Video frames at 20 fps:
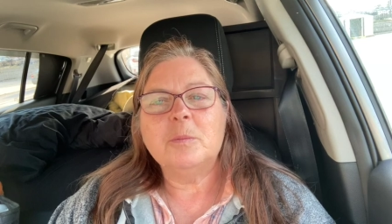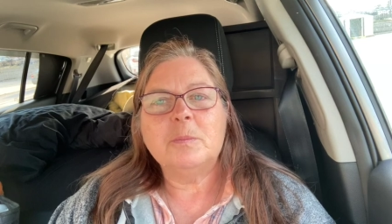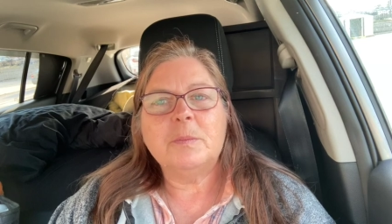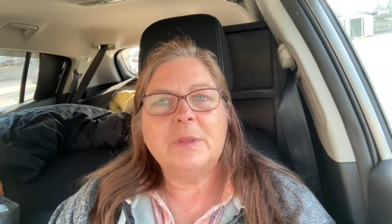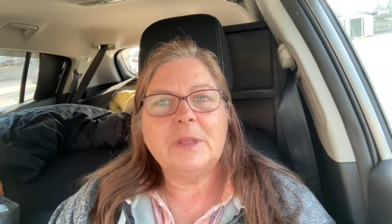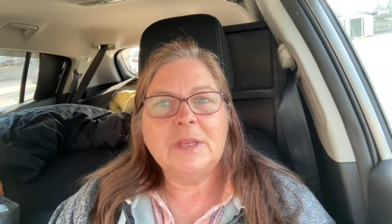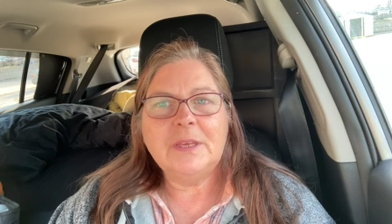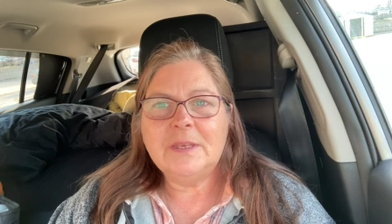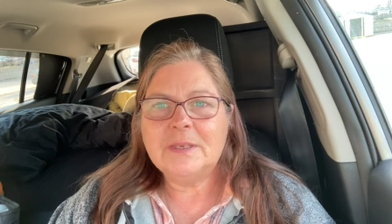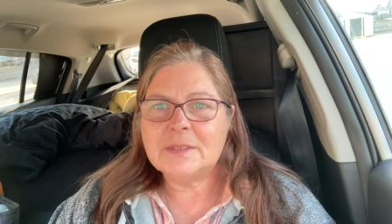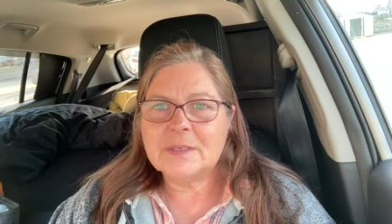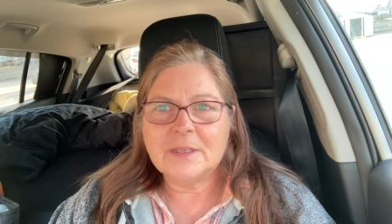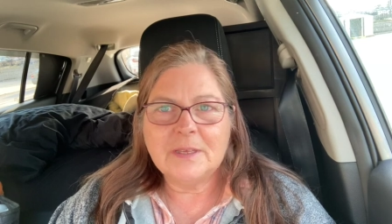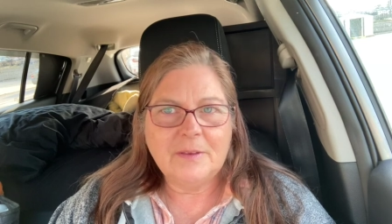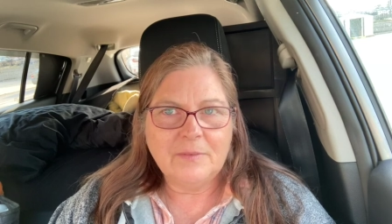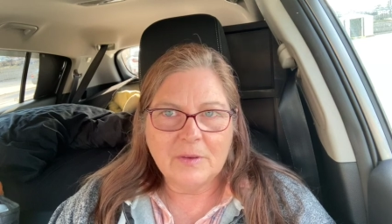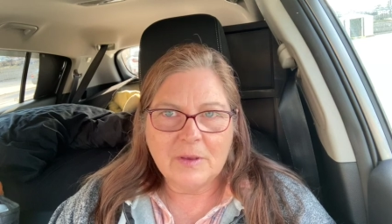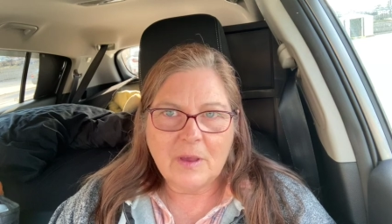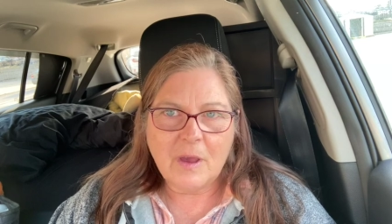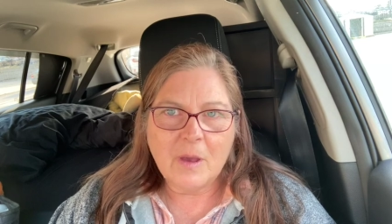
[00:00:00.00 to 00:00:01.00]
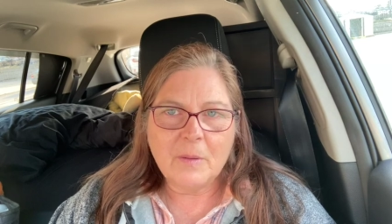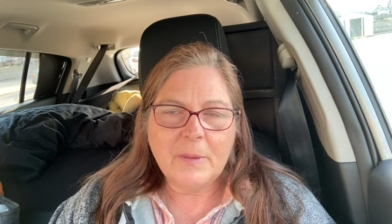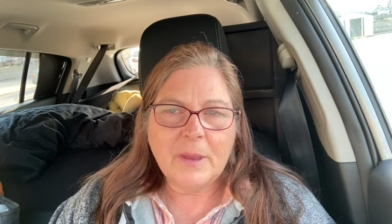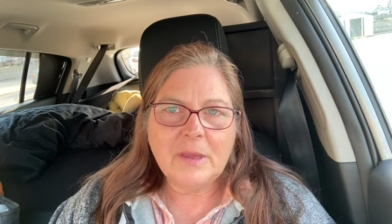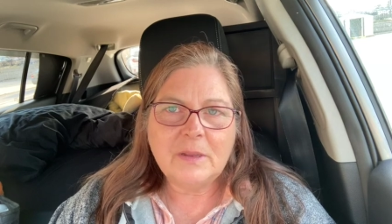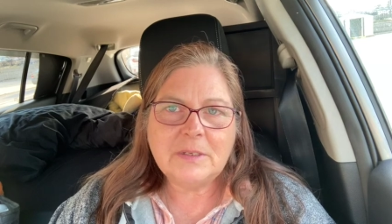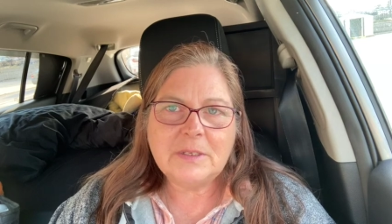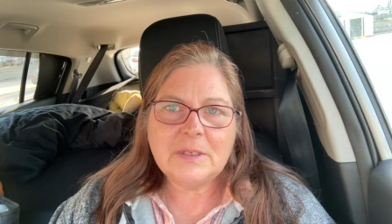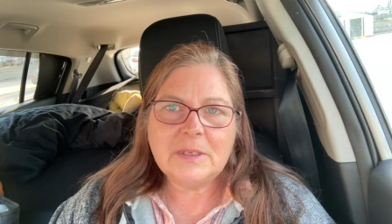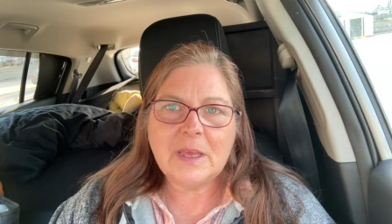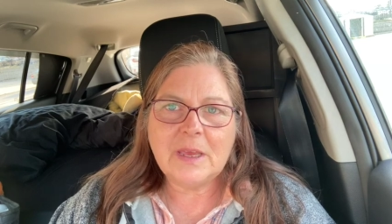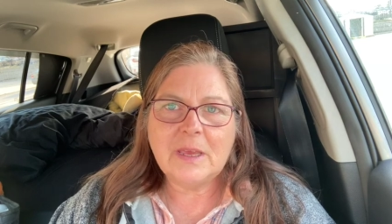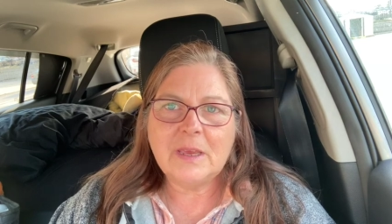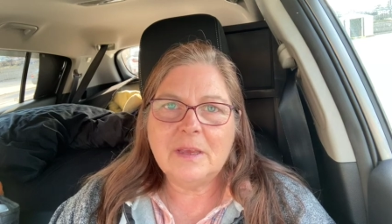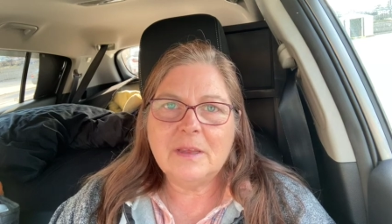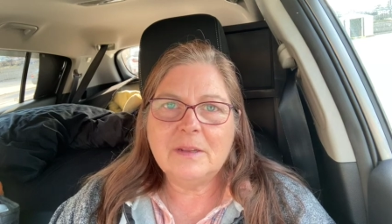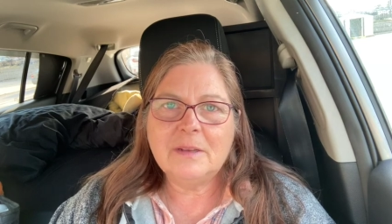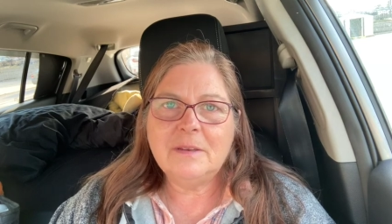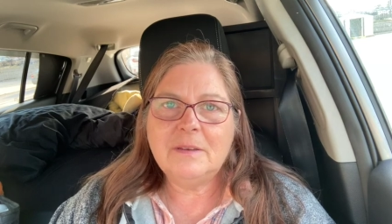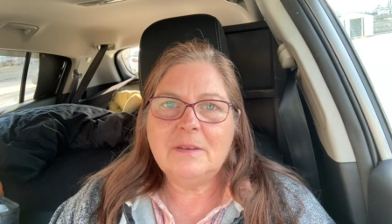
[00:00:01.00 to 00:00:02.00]
please leave a comment
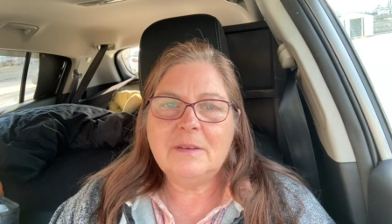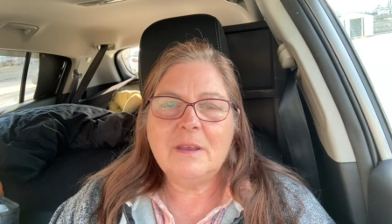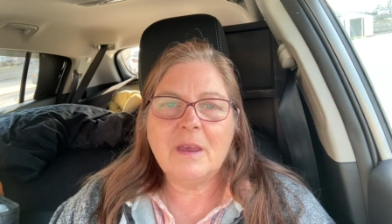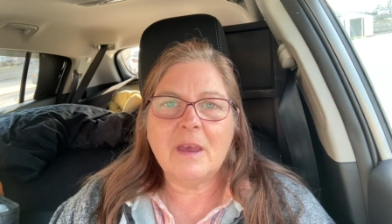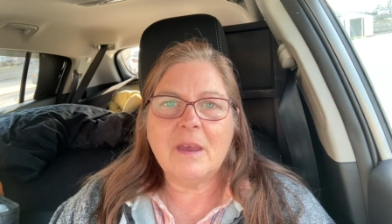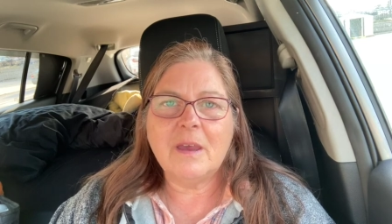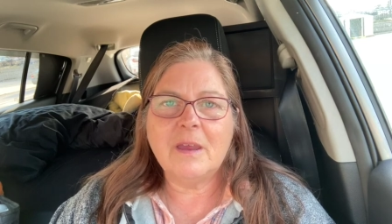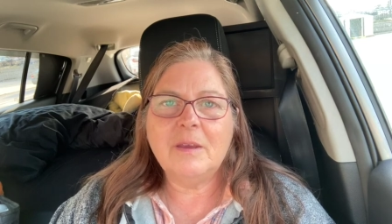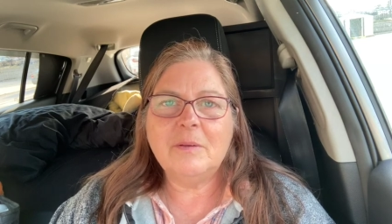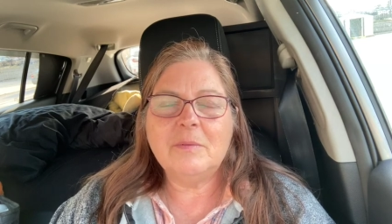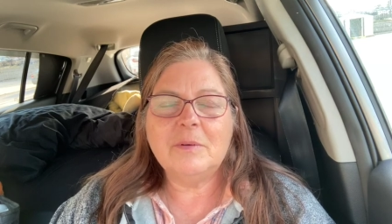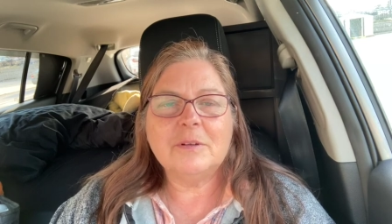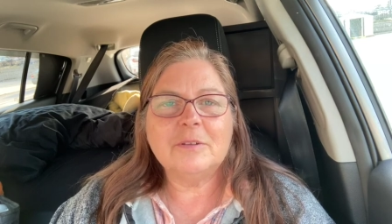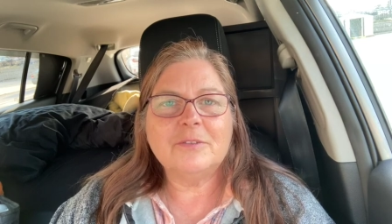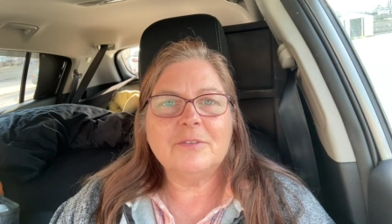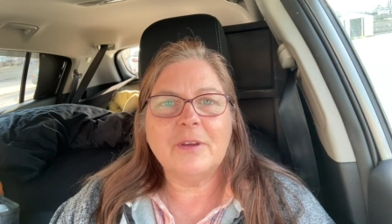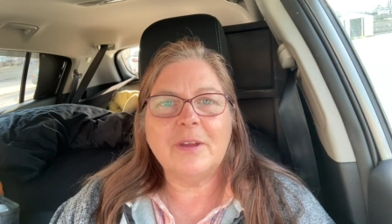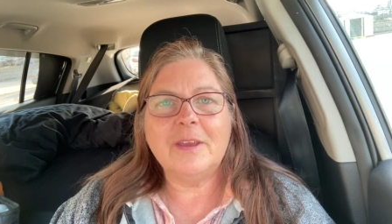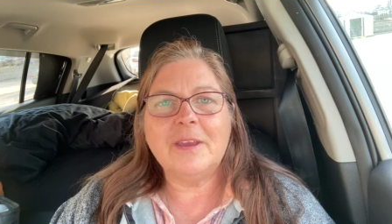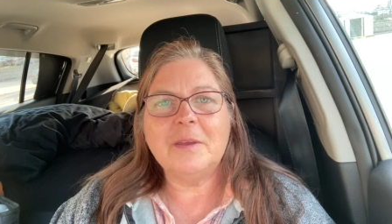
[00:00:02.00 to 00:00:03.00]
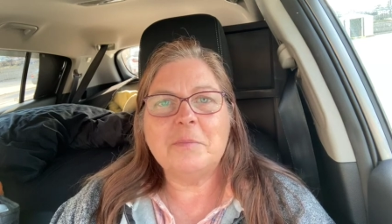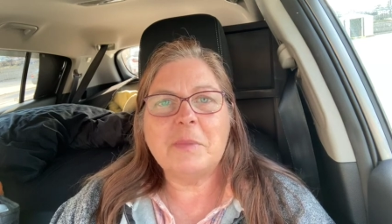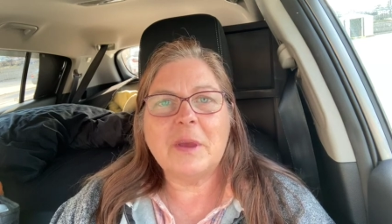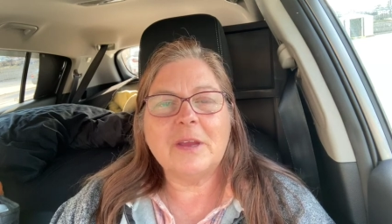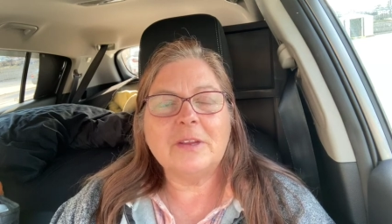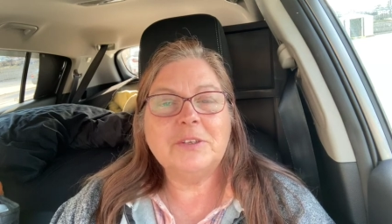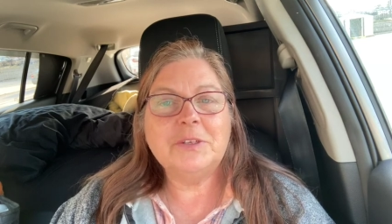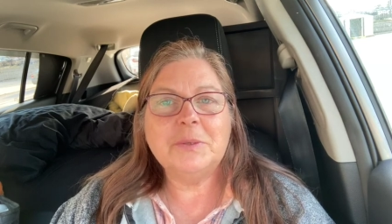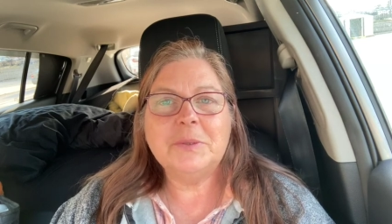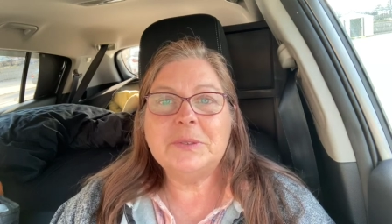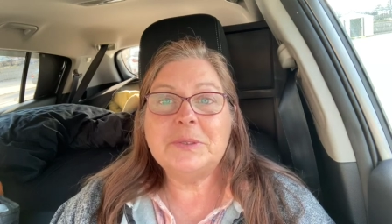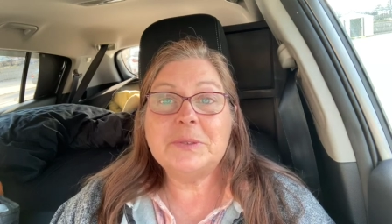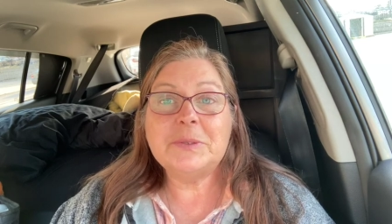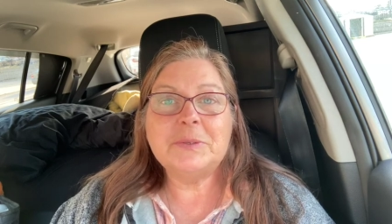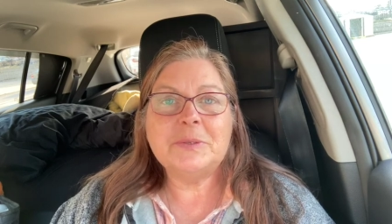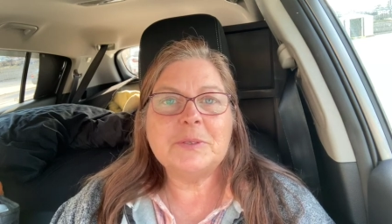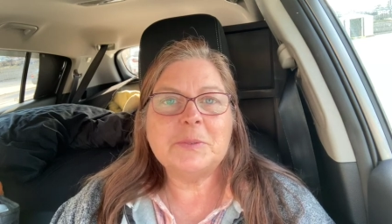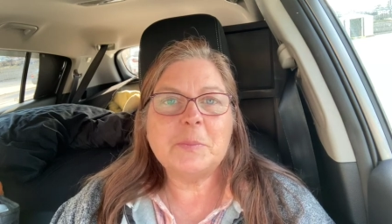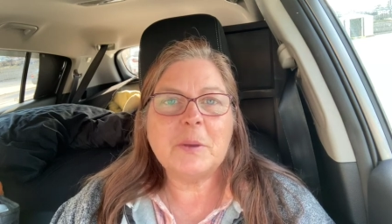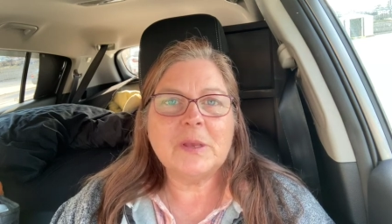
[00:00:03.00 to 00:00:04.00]
and I will try and get back to you as
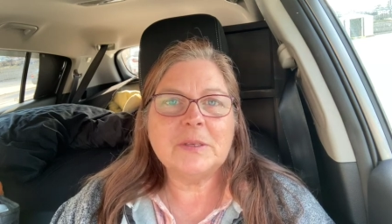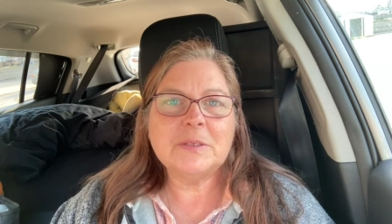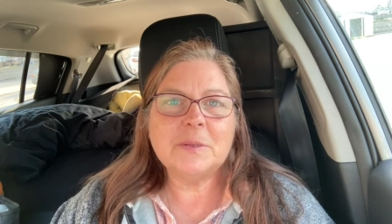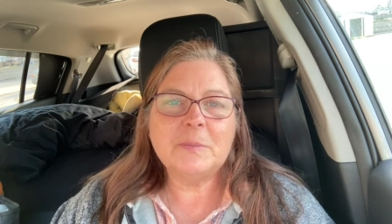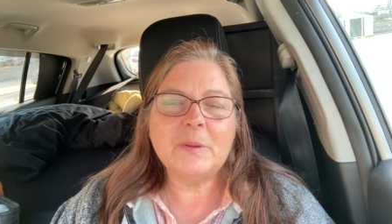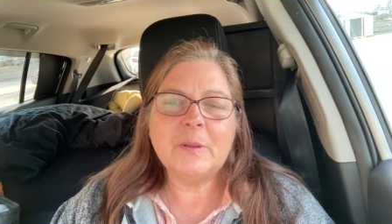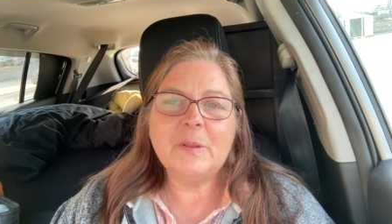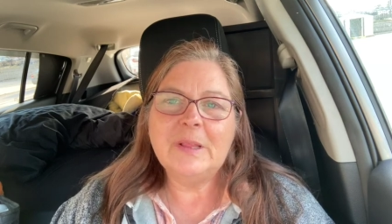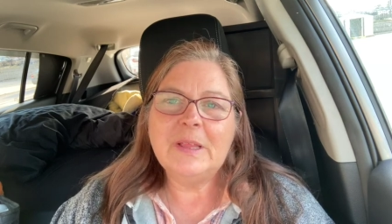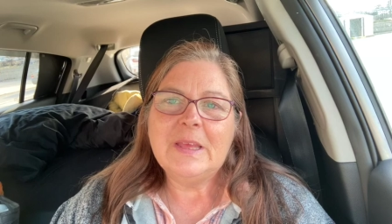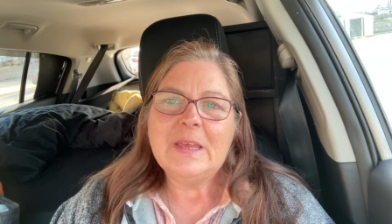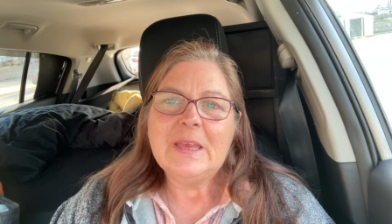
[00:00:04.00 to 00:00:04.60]
soon as possible.